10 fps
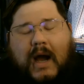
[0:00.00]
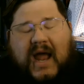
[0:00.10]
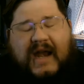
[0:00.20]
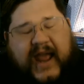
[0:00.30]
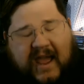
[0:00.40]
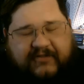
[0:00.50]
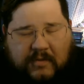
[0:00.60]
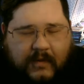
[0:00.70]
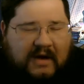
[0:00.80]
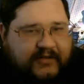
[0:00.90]
And every
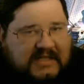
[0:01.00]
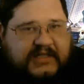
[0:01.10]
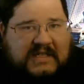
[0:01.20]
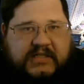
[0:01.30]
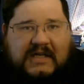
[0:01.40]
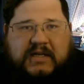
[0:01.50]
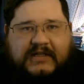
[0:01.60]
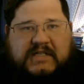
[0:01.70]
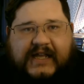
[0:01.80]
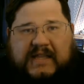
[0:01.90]
one of us needs to
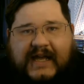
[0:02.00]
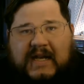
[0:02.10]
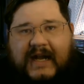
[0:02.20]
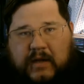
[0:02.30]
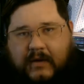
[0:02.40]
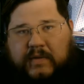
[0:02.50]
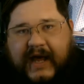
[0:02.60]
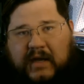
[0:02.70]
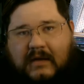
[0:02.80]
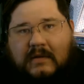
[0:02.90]
understand that and know
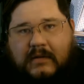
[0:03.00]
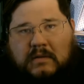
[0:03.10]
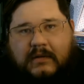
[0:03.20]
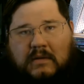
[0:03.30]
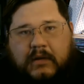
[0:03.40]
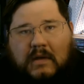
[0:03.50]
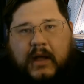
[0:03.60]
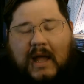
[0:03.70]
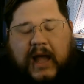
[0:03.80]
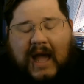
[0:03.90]

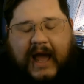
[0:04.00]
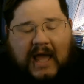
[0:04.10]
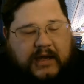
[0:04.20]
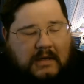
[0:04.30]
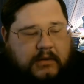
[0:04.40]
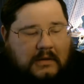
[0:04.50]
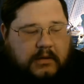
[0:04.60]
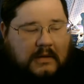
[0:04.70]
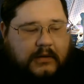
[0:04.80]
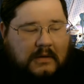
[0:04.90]
that. And
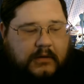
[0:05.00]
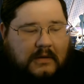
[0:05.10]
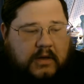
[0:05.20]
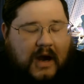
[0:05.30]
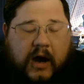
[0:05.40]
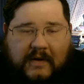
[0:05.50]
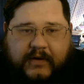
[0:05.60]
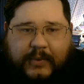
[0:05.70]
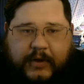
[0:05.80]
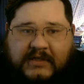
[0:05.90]
are
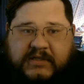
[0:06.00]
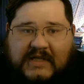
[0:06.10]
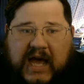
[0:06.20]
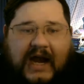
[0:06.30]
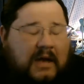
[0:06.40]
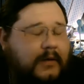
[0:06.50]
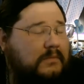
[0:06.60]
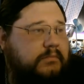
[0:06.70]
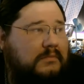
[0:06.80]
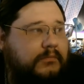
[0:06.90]
there books that
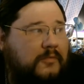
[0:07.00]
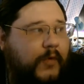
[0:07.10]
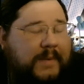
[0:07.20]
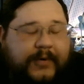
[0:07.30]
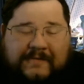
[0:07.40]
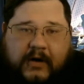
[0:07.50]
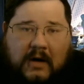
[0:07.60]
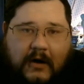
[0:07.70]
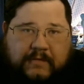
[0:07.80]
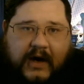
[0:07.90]
we
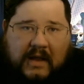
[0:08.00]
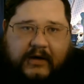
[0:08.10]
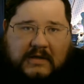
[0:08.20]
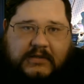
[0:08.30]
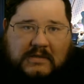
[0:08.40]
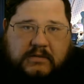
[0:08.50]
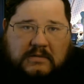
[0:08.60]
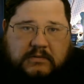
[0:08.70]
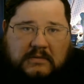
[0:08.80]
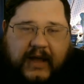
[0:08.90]
prefer over others?
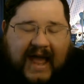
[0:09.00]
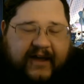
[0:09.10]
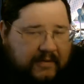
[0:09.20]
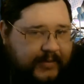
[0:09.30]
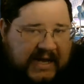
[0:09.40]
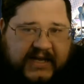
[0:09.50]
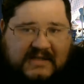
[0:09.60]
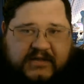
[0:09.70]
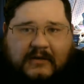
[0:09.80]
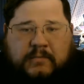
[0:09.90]
Everybody
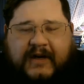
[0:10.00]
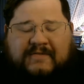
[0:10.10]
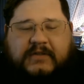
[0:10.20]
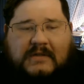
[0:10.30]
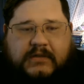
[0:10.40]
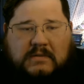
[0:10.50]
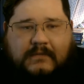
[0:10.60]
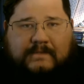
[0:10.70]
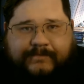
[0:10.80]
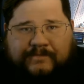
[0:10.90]
has their own preference.
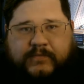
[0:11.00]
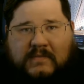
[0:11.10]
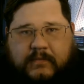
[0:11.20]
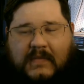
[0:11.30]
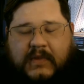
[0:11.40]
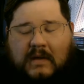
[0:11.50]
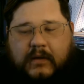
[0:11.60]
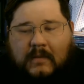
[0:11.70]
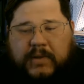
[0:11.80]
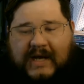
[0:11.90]

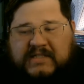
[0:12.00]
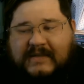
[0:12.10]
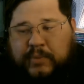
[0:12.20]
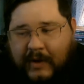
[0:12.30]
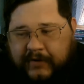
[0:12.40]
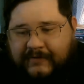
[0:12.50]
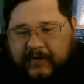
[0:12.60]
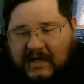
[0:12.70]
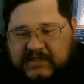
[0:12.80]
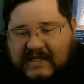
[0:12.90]
But it's important
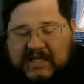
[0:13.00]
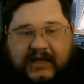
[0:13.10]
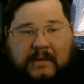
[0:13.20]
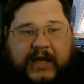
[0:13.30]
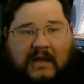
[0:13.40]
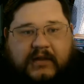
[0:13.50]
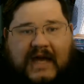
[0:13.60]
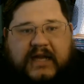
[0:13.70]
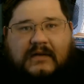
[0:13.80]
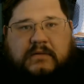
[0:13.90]
for us to think about that